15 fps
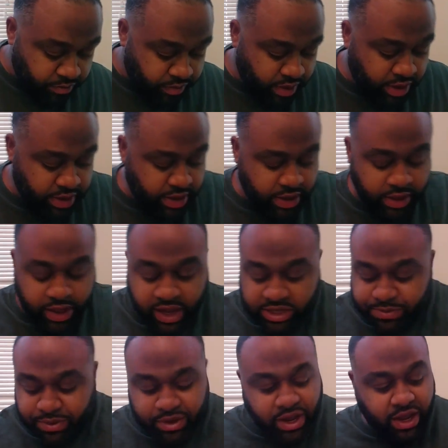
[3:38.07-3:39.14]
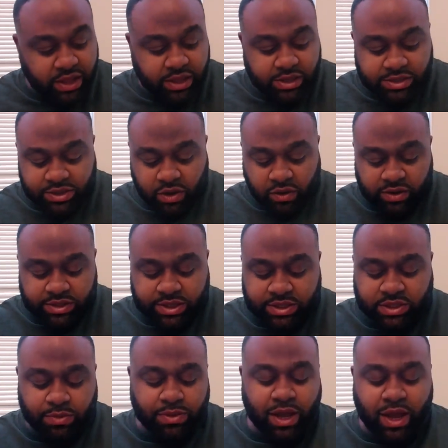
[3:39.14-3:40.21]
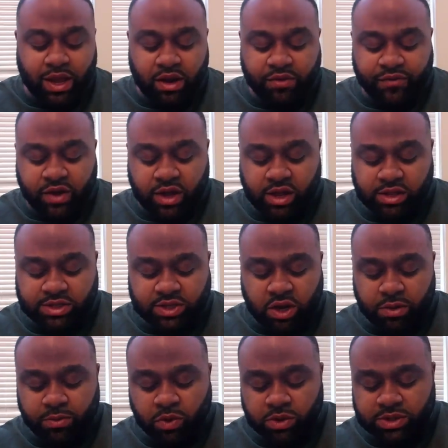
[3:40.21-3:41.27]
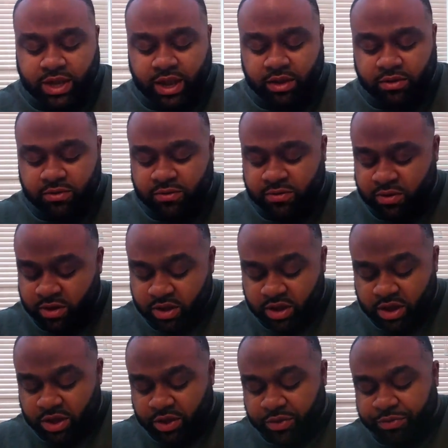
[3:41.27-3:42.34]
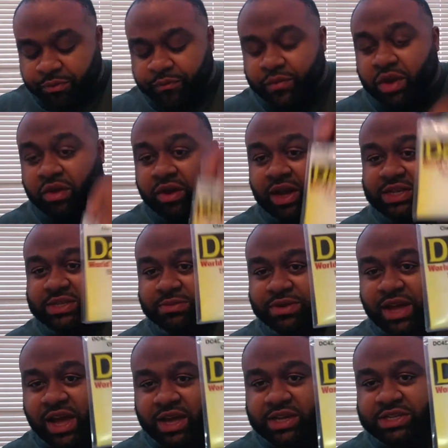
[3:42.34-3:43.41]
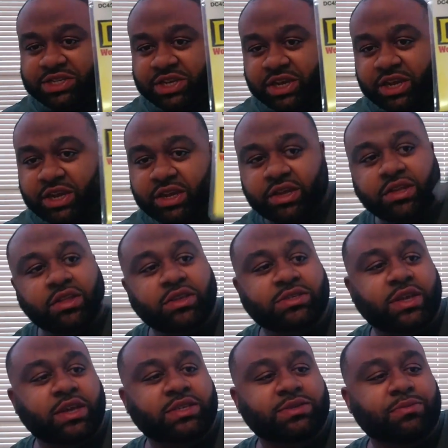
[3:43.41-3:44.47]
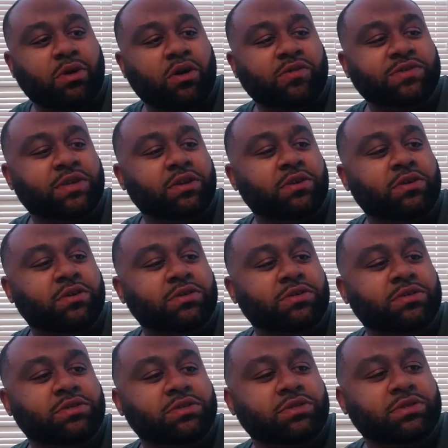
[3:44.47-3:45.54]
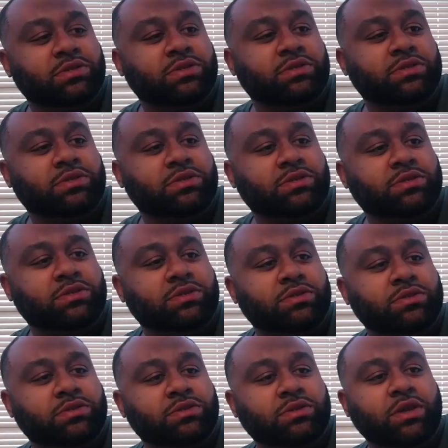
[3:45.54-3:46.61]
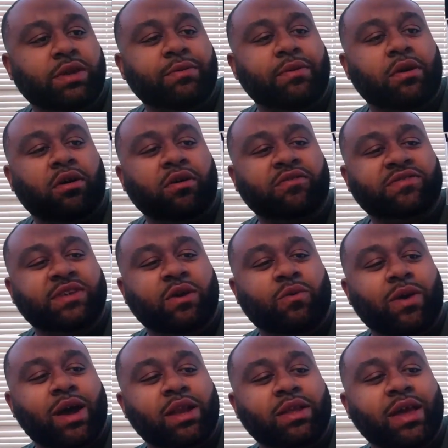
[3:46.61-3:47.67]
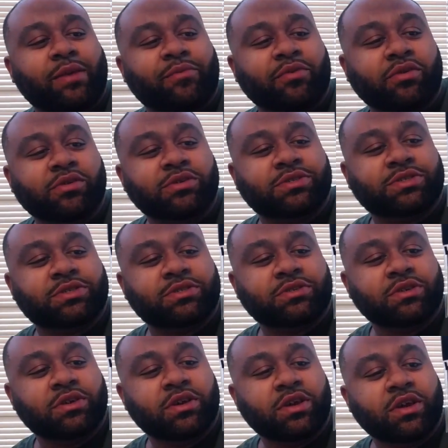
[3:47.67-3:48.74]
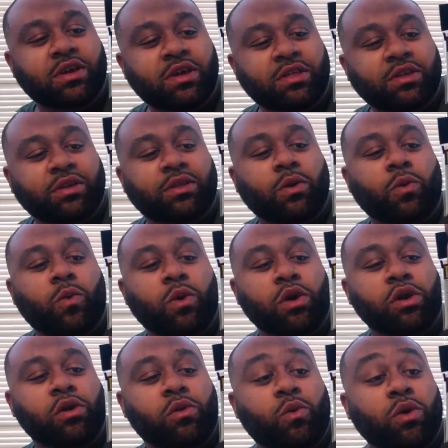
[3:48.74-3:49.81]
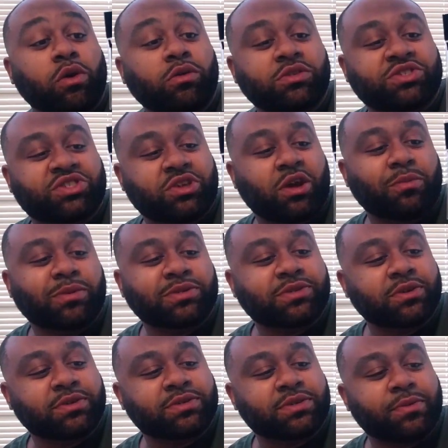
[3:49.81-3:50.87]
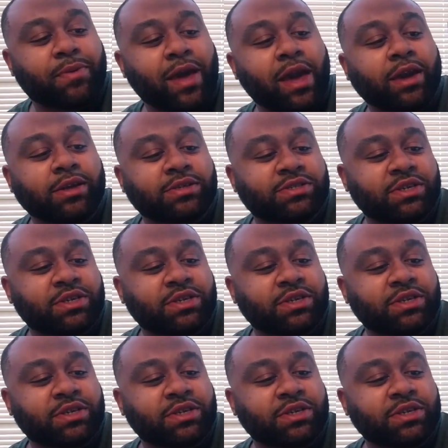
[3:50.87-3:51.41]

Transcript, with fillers: And then last but not least, you always get some kind of a uh, terminal tackle. And we got some Daiichi, looks like some offset hooks. Yep, offset wide gap hooks. They're the wor world's sharpest hooks in the package.